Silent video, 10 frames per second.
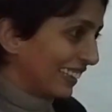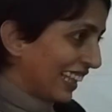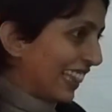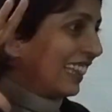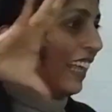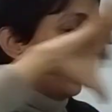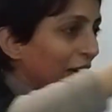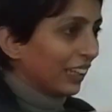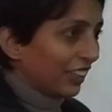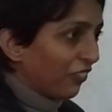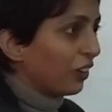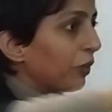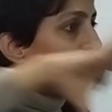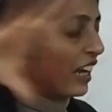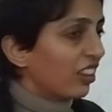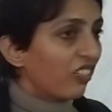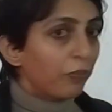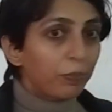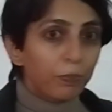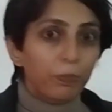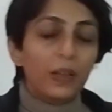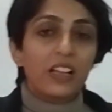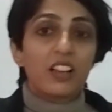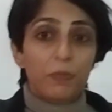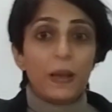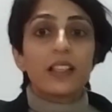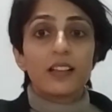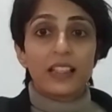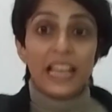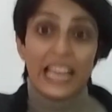and this different kinds of spaces.